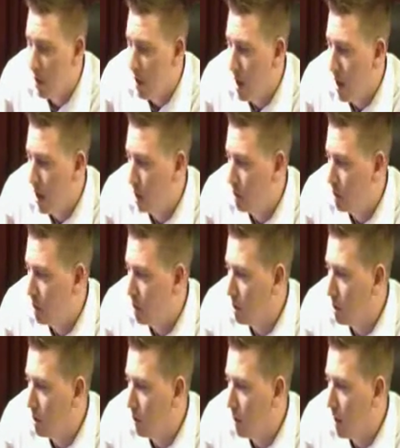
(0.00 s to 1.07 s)
that
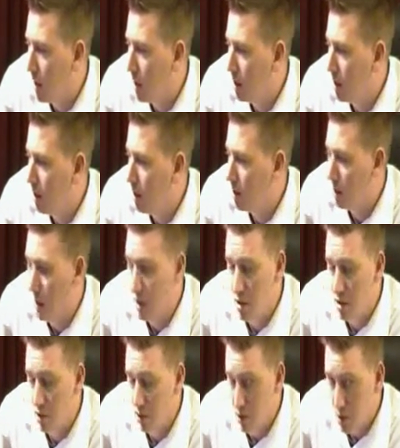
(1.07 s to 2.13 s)

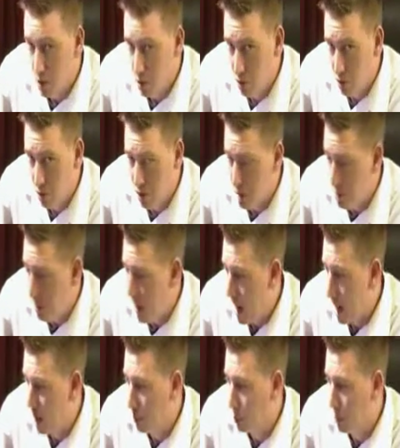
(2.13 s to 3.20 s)
you've used in the
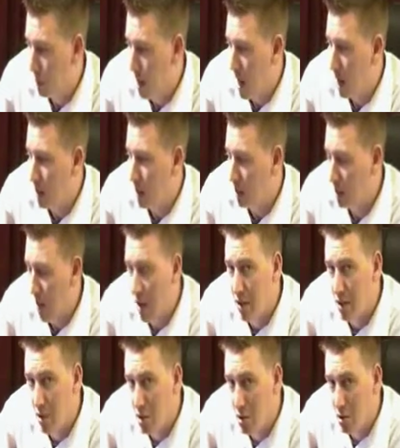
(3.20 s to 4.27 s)
past, but now it's
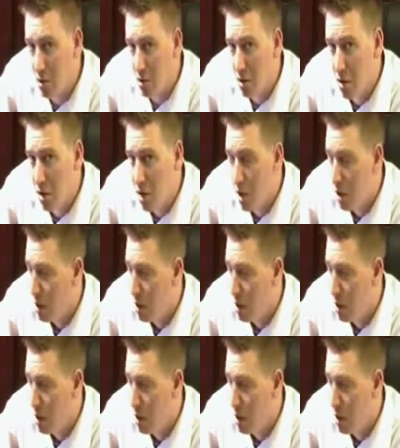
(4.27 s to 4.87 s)
on you